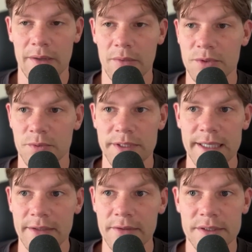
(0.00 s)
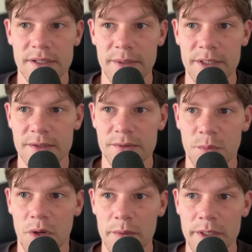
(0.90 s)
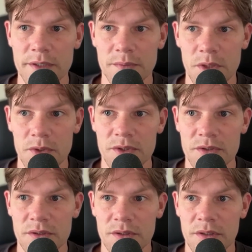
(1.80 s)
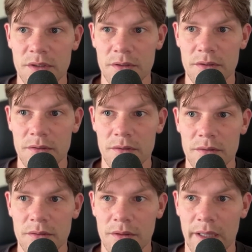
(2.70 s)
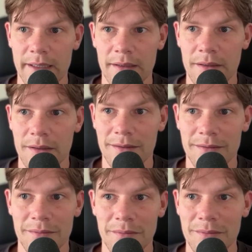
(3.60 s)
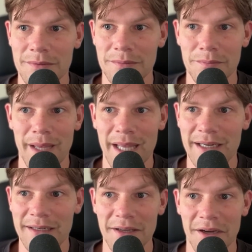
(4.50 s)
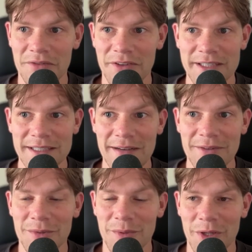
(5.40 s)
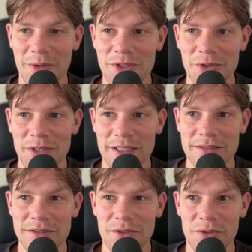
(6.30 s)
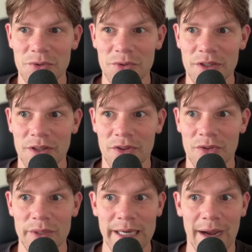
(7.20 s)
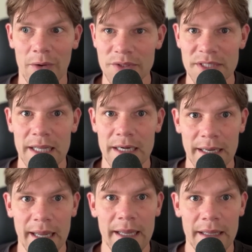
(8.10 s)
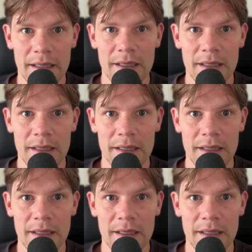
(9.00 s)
it was ridiculous. I mean, this was probably his most like manic dunk phase ever, but he was doing 2 to 3 hours of that a day.